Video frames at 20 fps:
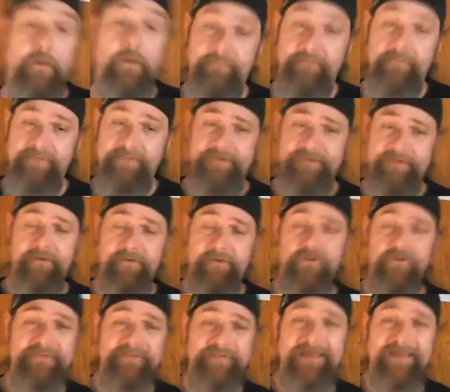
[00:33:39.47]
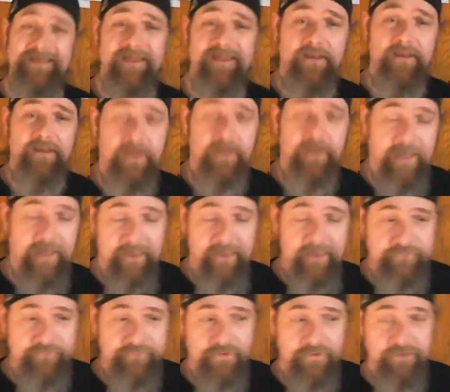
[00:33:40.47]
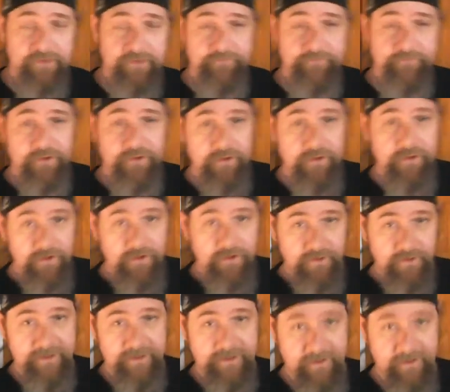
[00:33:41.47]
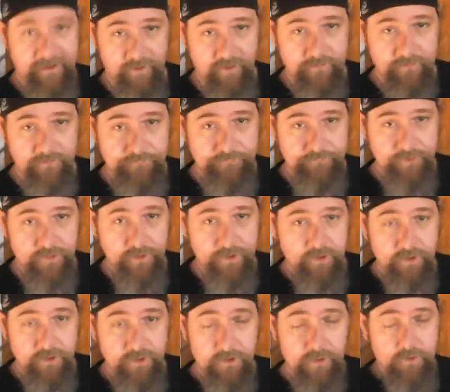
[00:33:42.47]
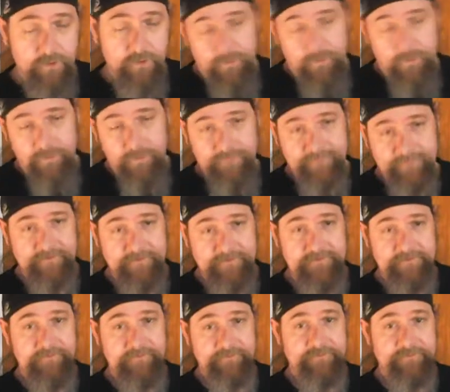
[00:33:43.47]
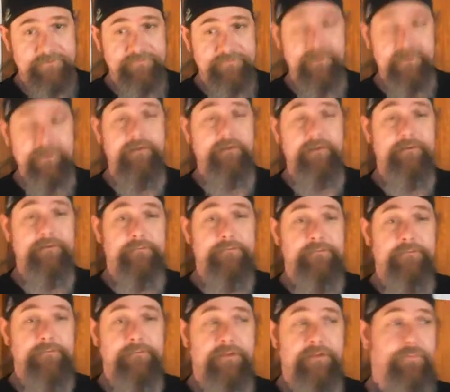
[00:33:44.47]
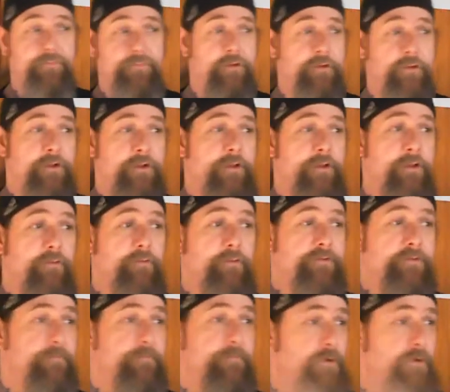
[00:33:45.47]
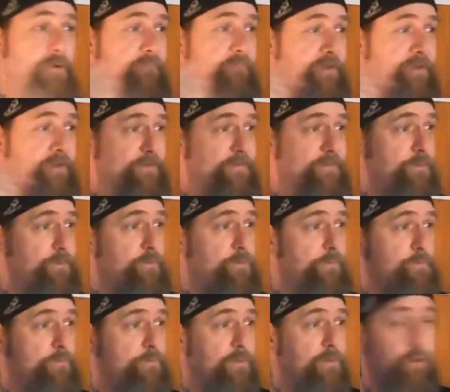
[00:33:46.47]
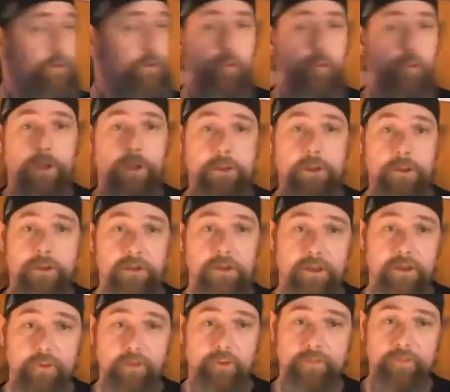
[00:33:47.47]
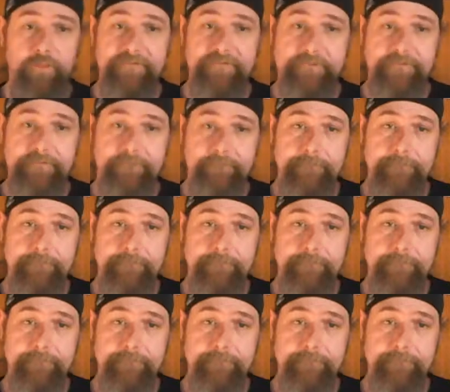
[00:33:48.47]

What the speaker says: I'm not saying there is not an afterlife like hell, because the Egyptians said it. That's where, where's the bird-faced dude? Anubis.